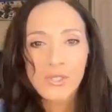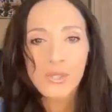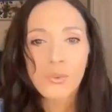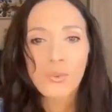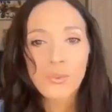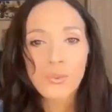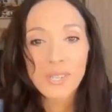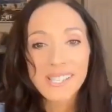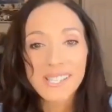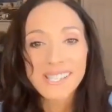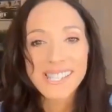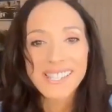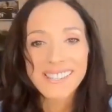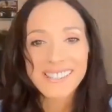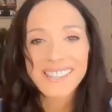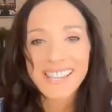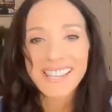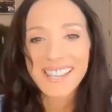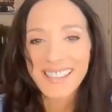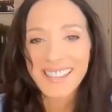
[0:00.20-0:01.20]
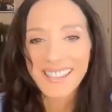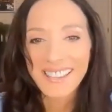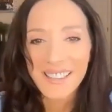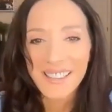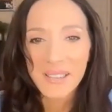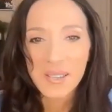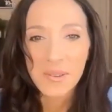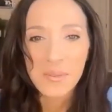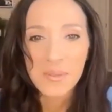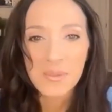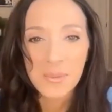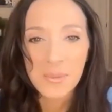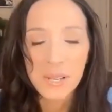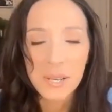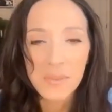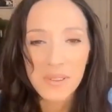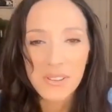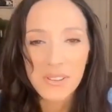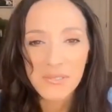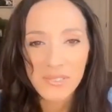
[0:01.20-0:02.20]
So recently, one
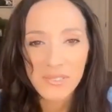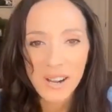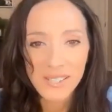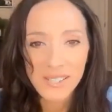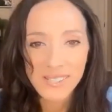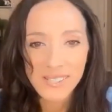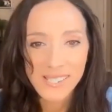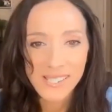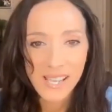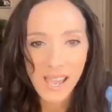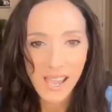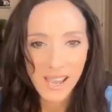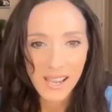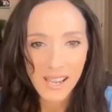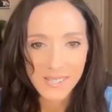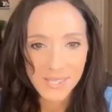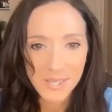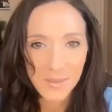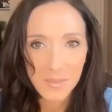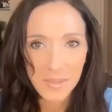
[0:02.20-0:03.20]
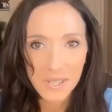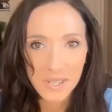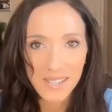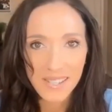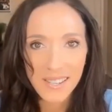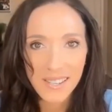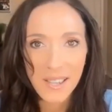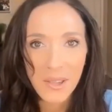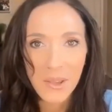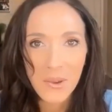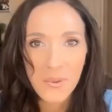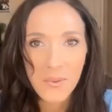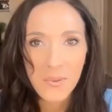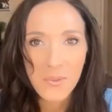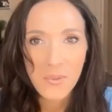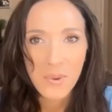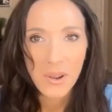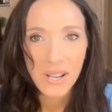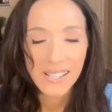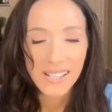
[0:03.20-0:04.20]
of my friends asked me
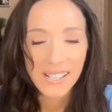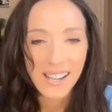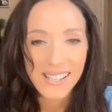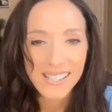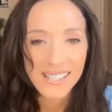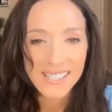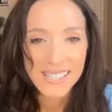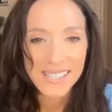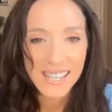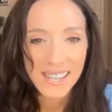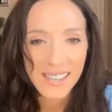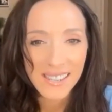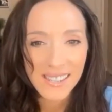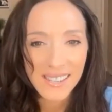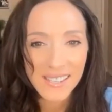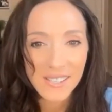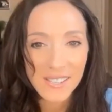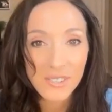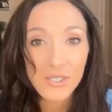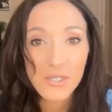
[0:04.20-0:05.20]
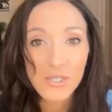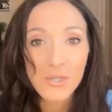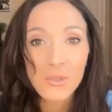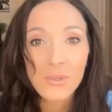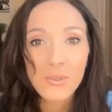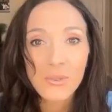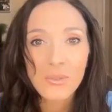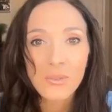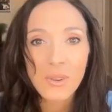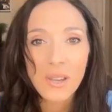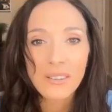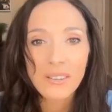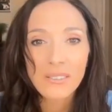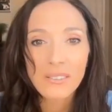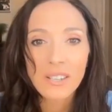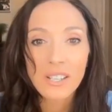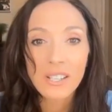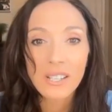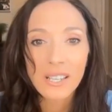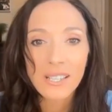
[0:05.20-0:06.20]
what I take to
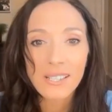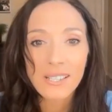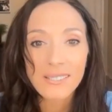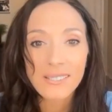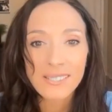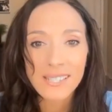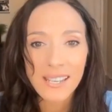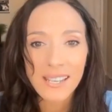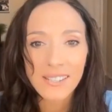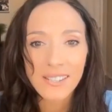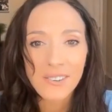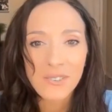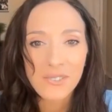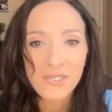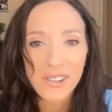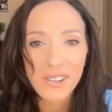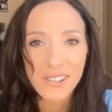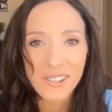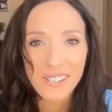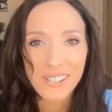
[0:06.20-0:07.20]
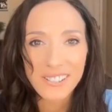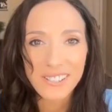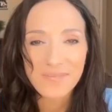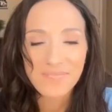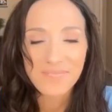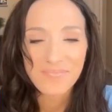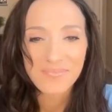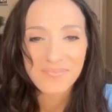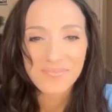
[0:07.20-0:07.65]
look 10 years younger.